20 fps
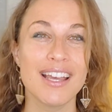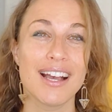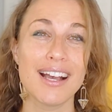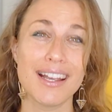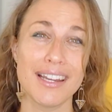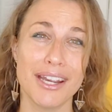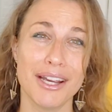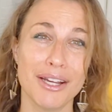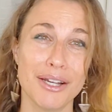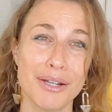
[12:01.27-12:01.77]

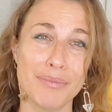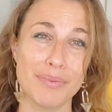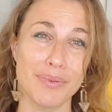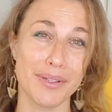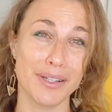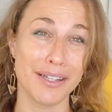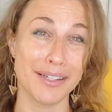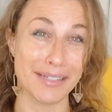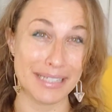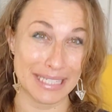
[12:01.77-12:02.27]
I hope
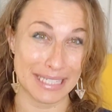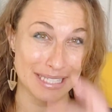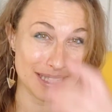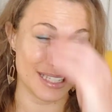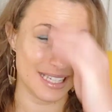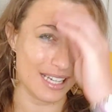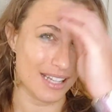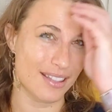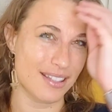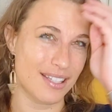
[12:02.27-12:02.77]
this
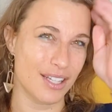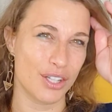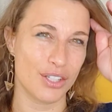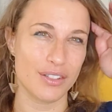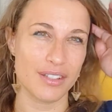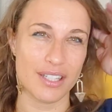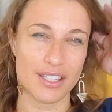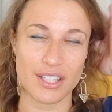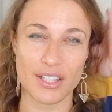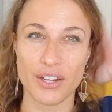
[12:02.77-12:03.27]

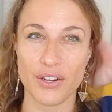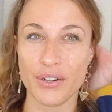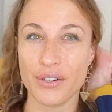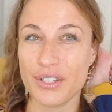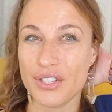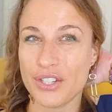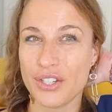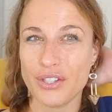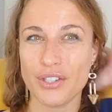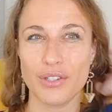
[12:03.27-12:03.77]
didn't
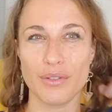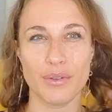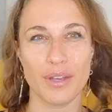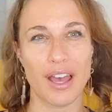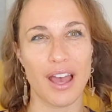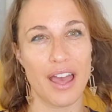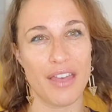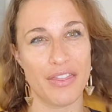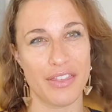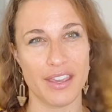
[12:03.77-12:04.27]
discourage you.
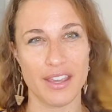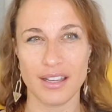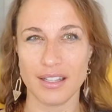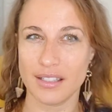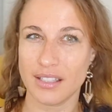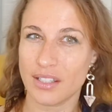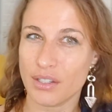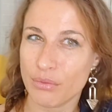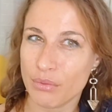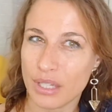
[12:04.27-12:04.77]
I think
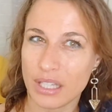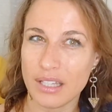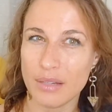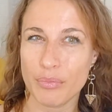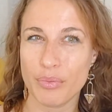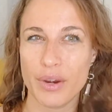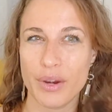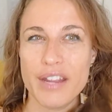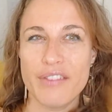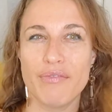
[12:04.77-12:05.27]
it's a really
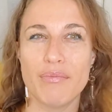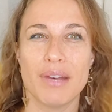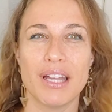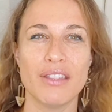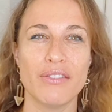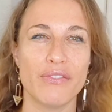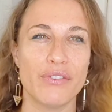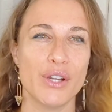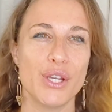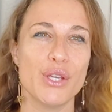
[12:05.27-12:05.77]
brave
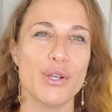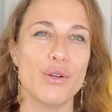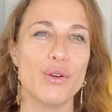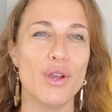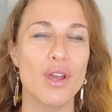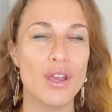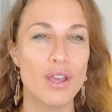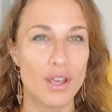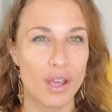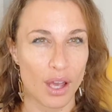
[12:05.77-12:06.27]
month for you,
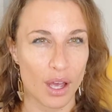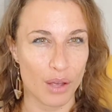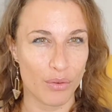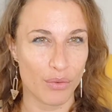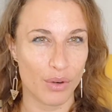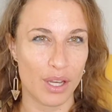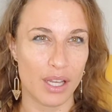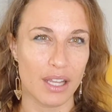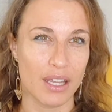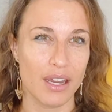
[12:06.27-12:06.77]
a
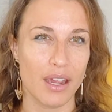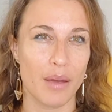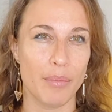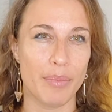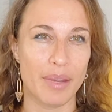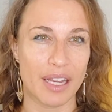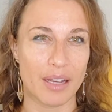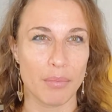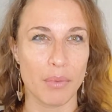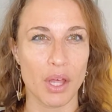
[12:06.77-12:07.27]
really a
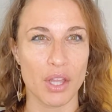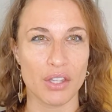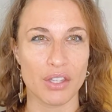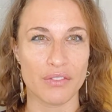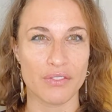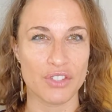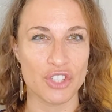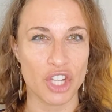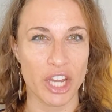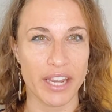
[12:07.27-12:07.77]
big month
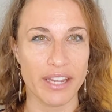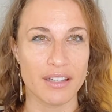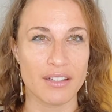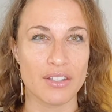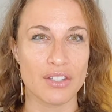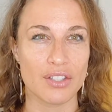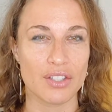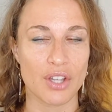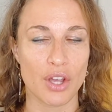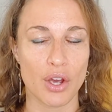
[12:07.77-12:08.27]
of
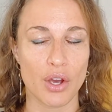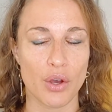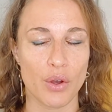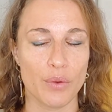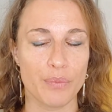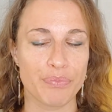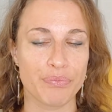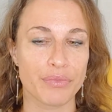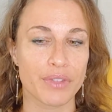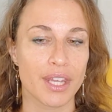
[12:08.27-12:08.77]
change.
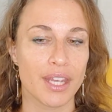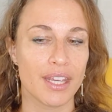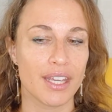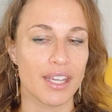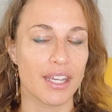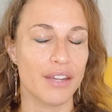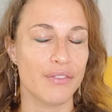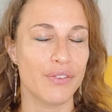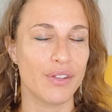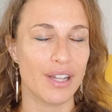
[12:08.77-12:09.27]
So
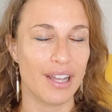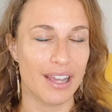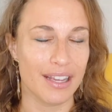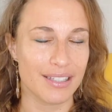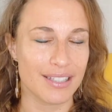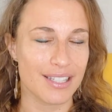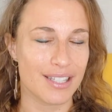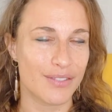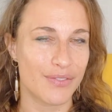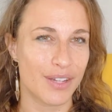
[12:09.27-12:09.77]
if you
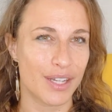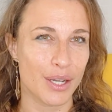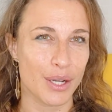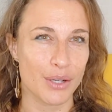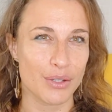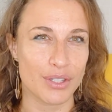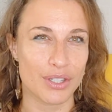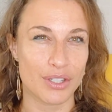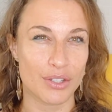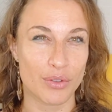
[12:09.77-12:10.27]
like this
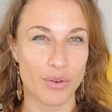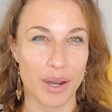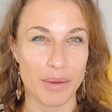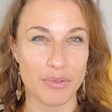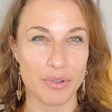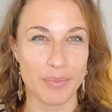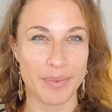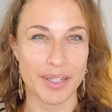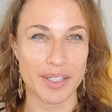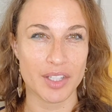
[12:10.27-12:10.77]
video,
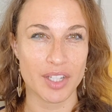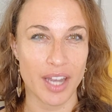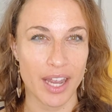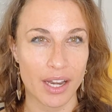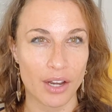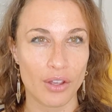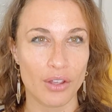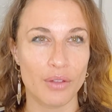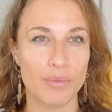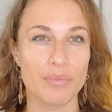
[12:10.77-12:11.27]
subscribe to my
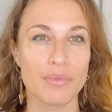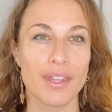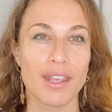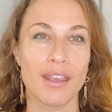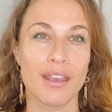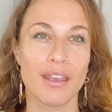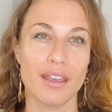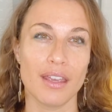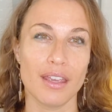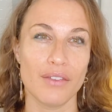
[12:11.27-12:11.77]
channel.
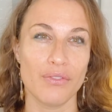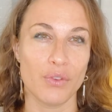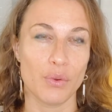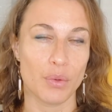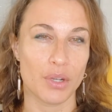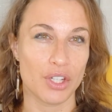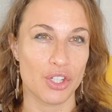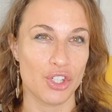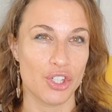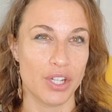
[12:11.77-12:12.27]
If you
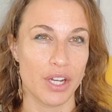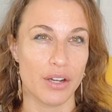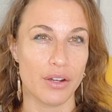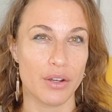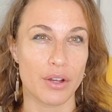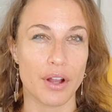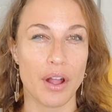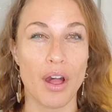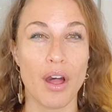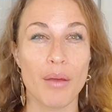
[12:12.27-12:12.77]
want to share
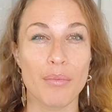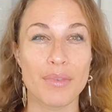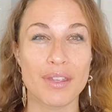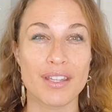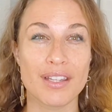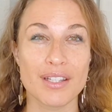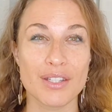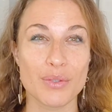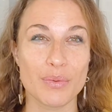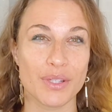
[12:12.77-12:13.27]
your
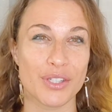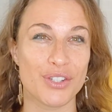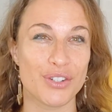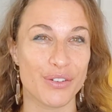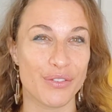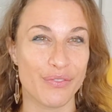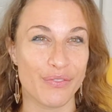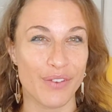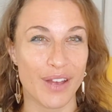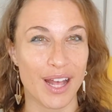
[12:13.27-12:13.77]
comments with
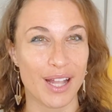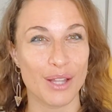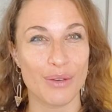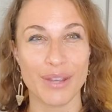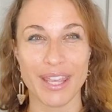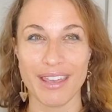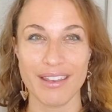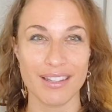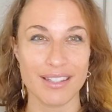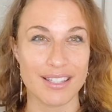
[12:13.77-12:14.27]
your fellow
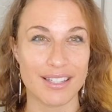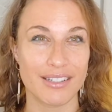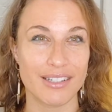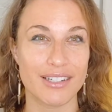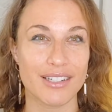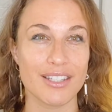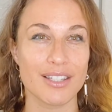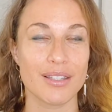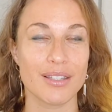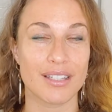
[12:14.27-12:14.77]

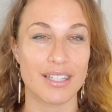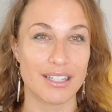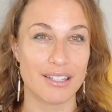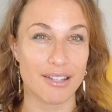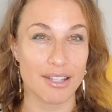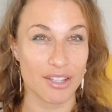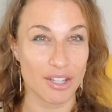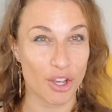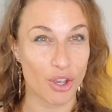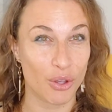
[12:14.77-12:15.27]
Cancers,
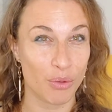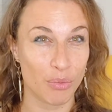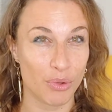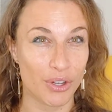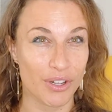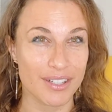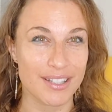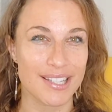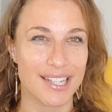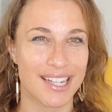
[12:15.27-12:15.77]
this is a
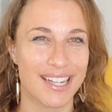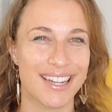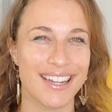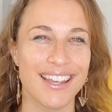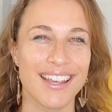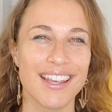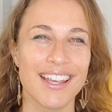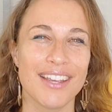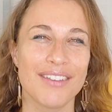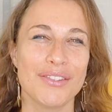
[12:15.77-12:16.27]
community.
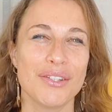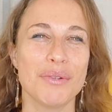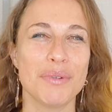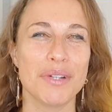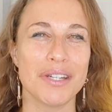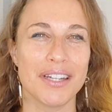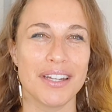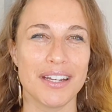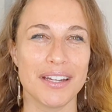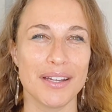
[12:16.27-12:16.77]
If you
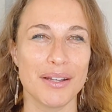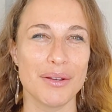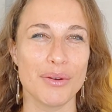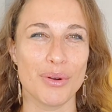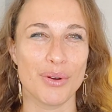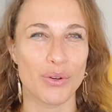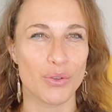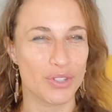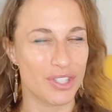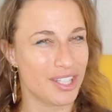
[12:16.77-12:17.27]
want to
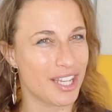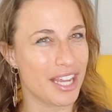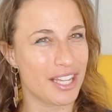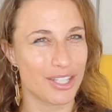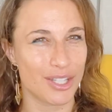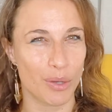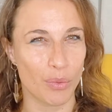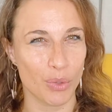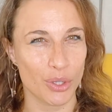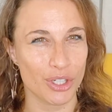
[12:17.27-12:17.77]
say
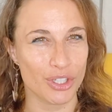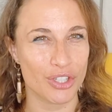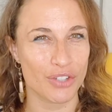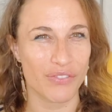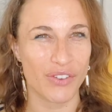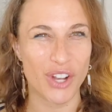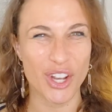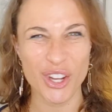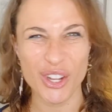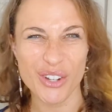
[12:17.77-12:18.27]
some words
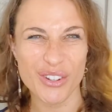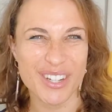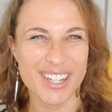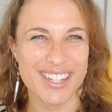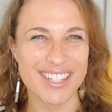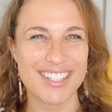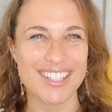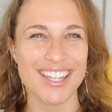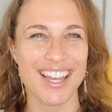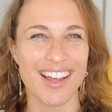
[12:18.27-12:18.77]
of
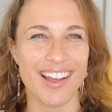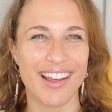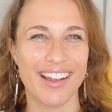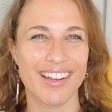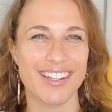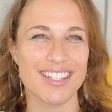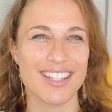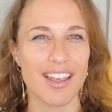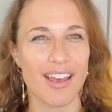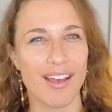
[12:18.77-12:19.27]
courage
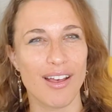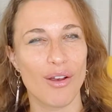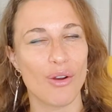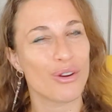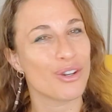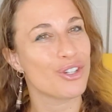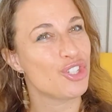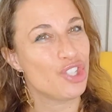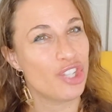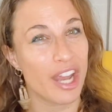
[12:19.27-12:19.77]
and tell
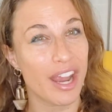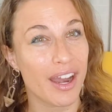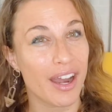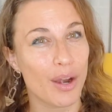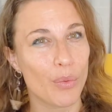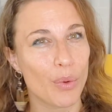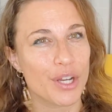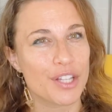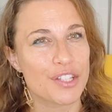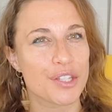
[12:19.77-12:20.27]
or
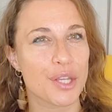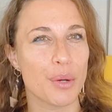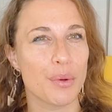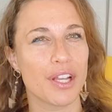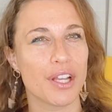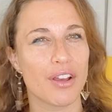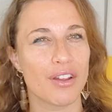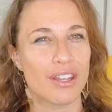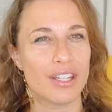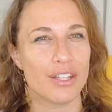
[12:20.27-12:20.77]
share what is
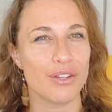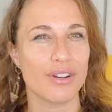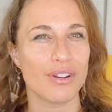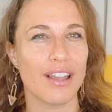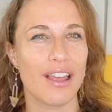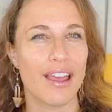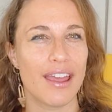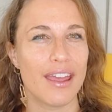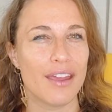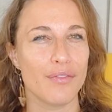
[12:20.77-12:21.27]
going on in your
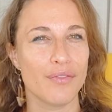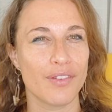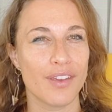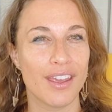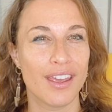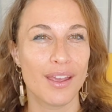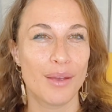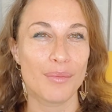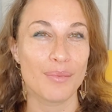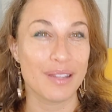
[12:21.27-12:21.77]
life,
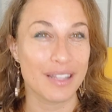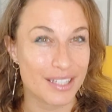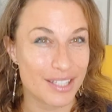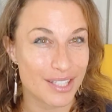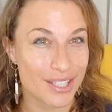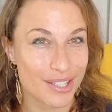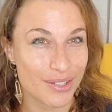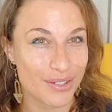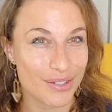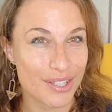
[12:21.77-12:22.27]

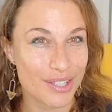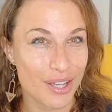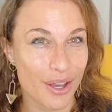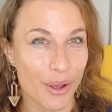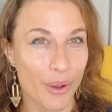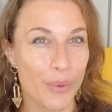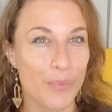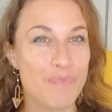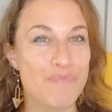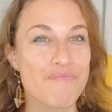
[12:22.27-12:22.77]
please do
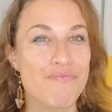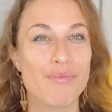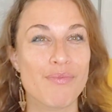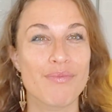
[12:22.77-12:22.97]
so.